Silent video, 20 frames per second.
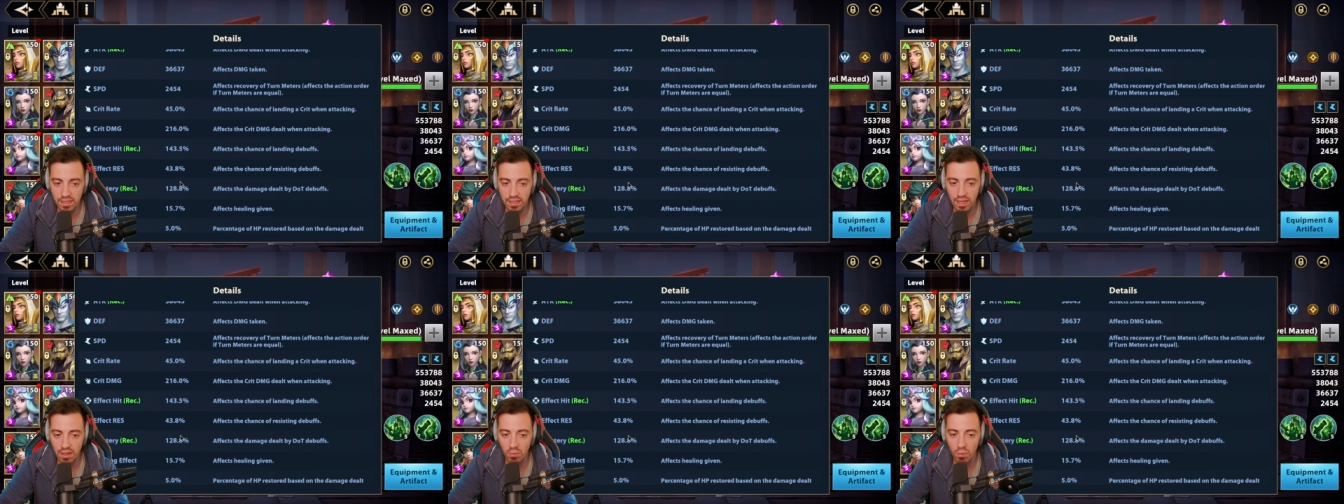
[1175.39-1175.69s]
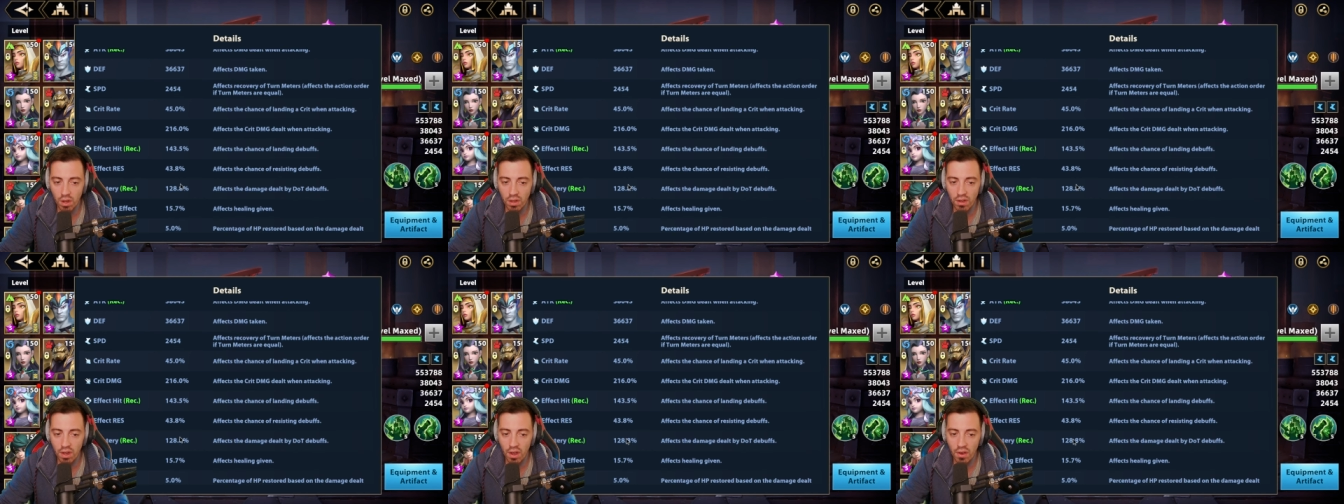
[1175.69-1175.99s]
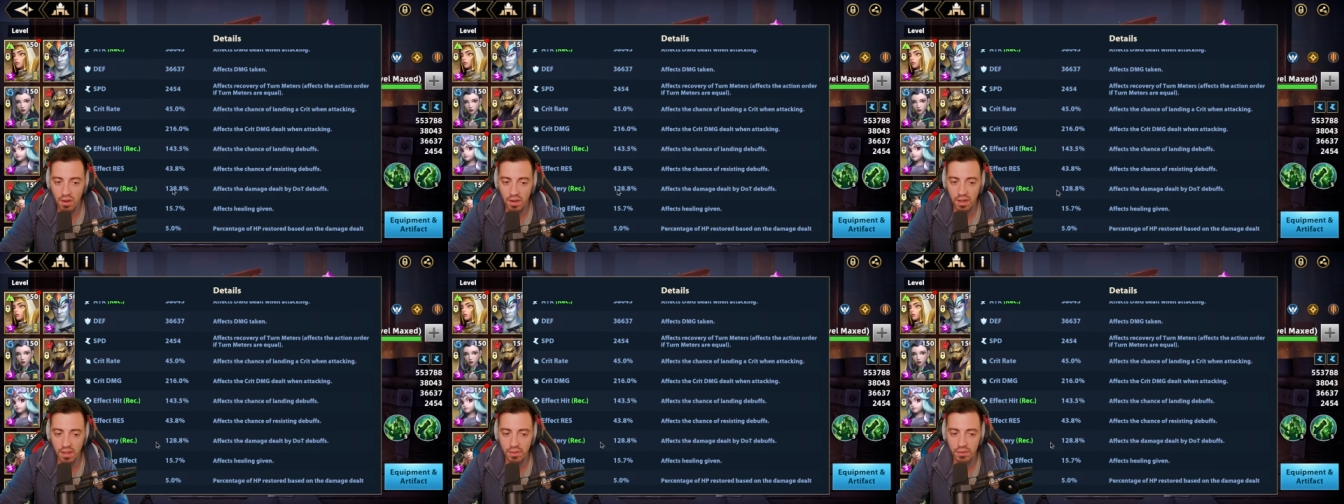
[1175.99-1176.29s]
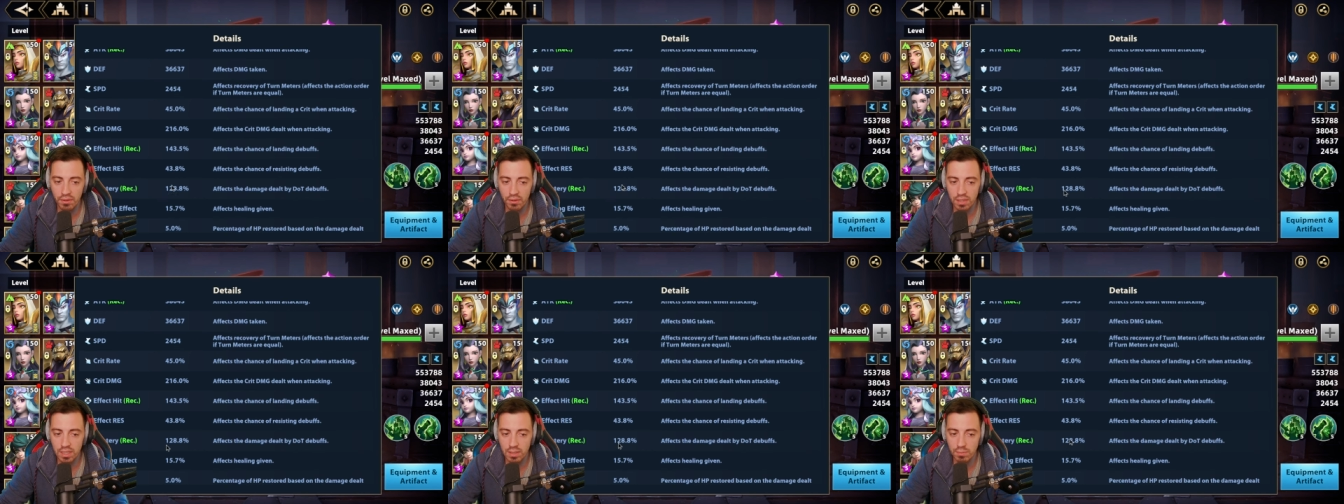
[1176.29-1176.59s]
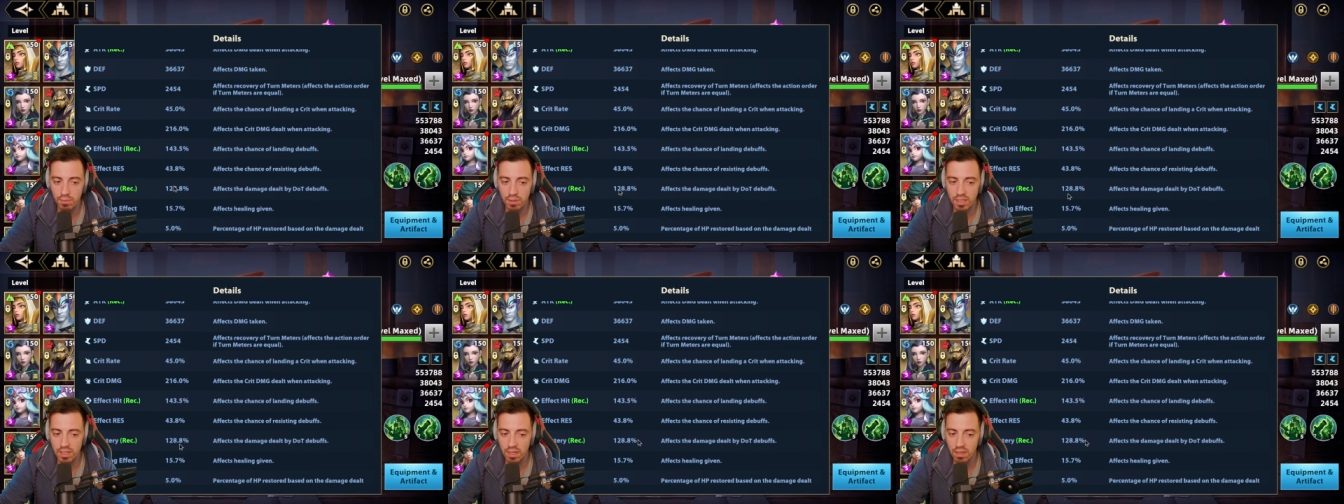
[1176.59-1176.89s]
and
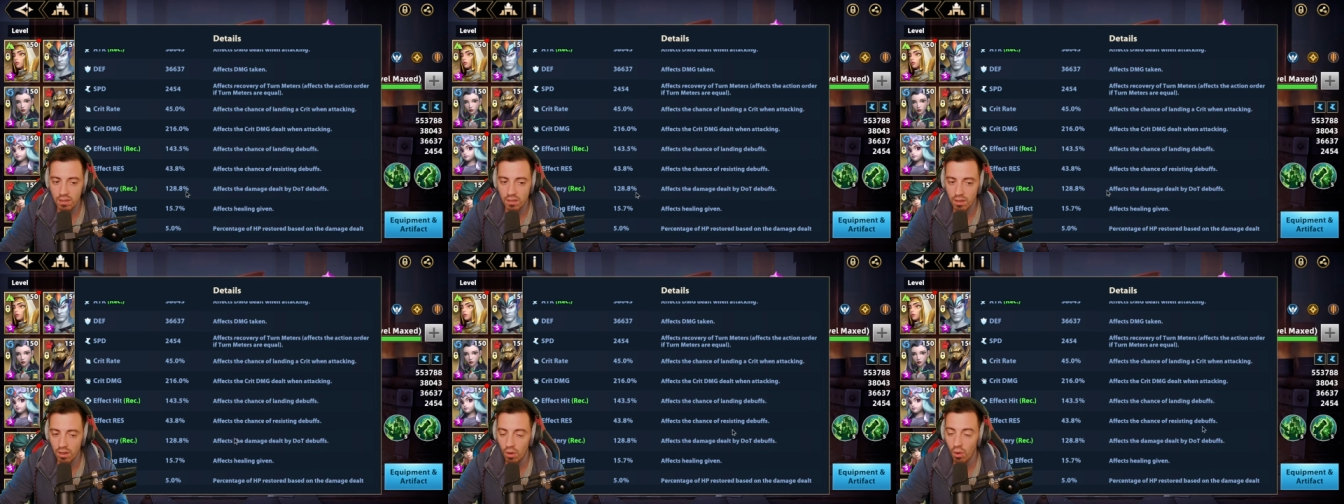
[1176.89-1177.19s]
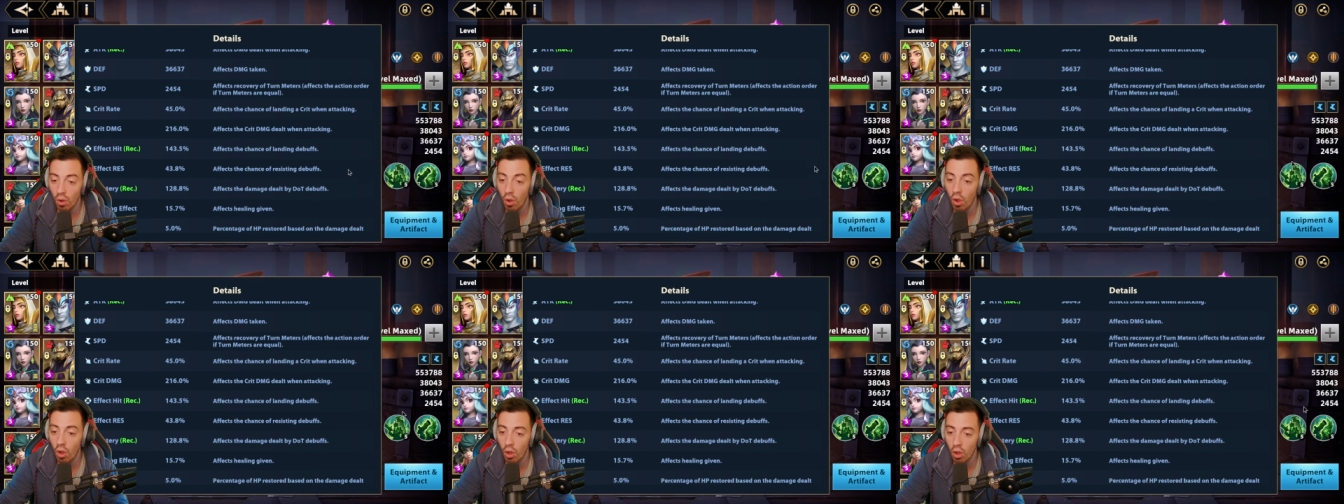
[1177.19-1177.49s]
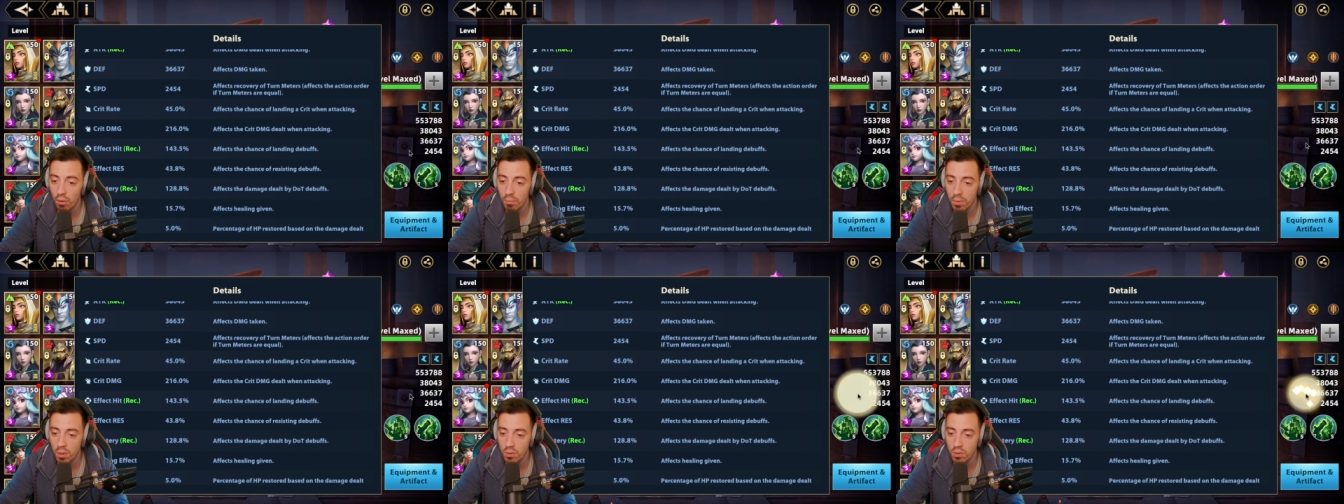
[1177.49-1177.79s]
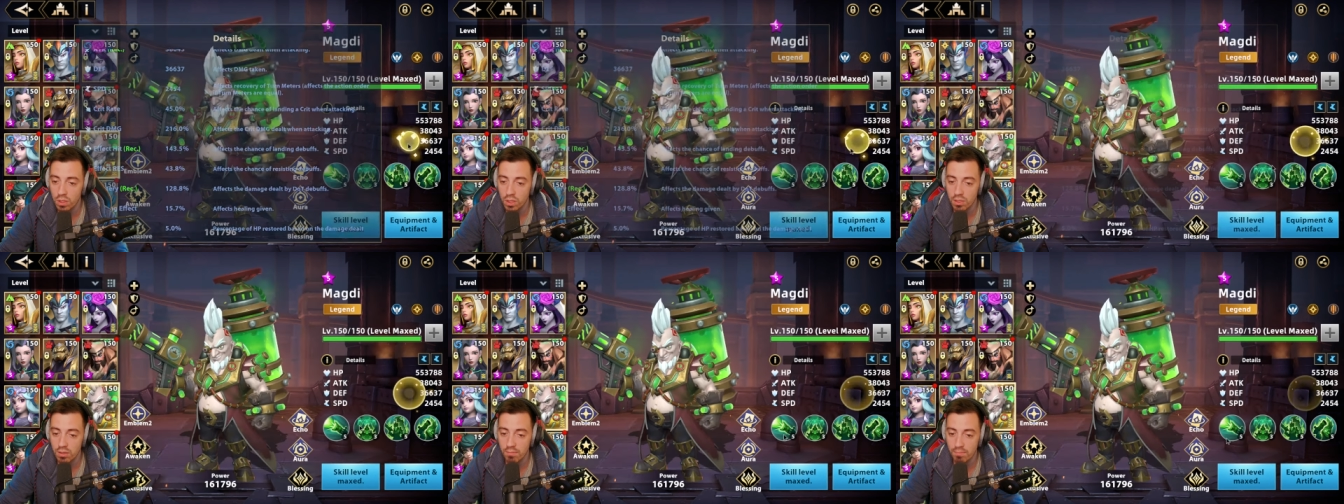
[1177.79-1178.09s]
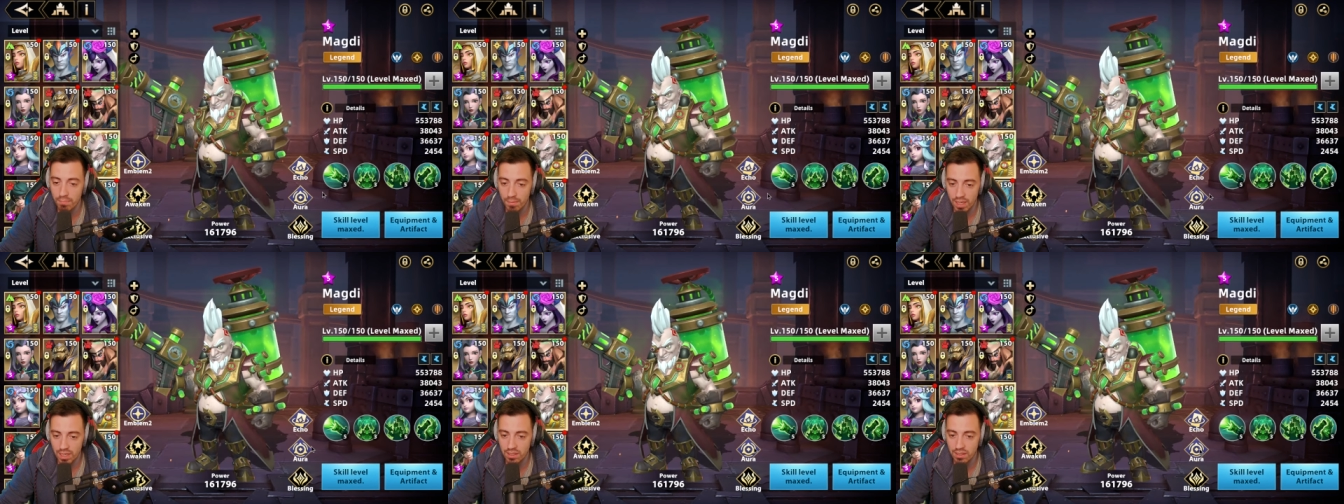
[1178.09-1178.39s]
130% almost
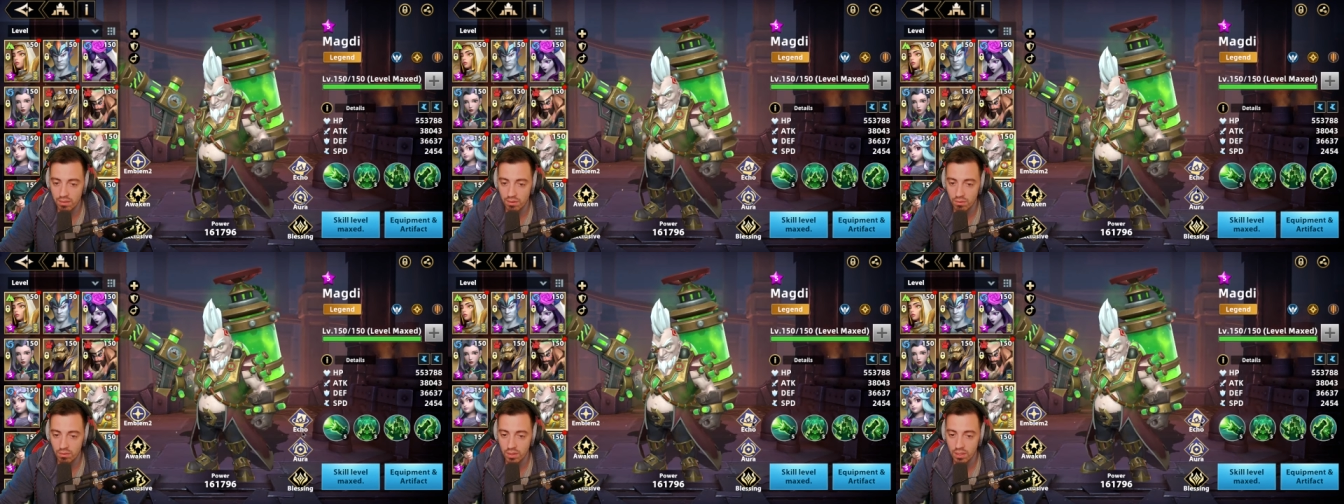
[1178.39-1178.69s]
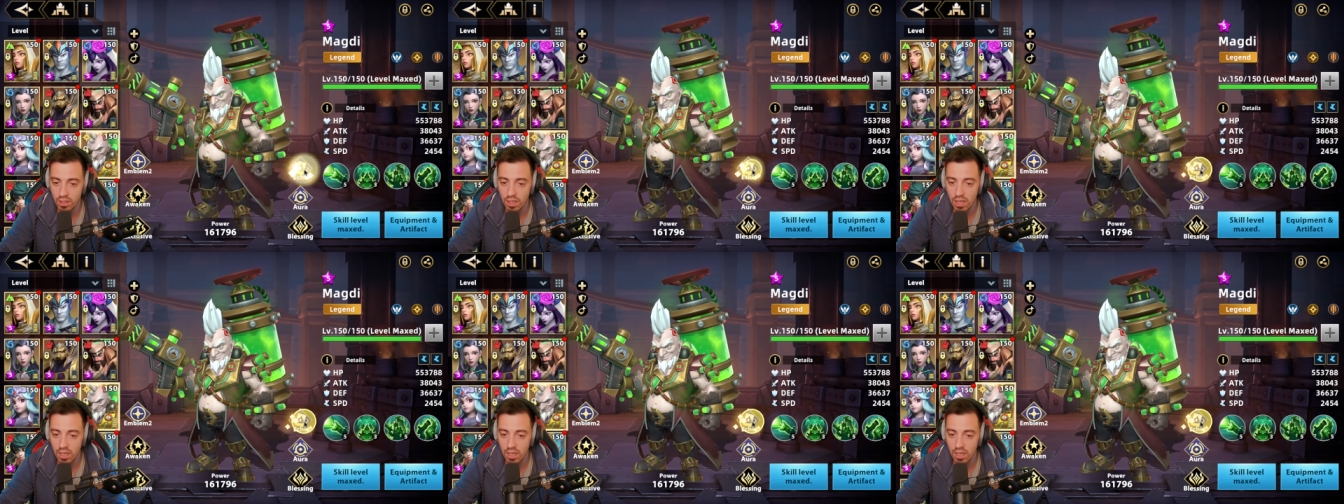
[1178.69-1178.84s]
mastery.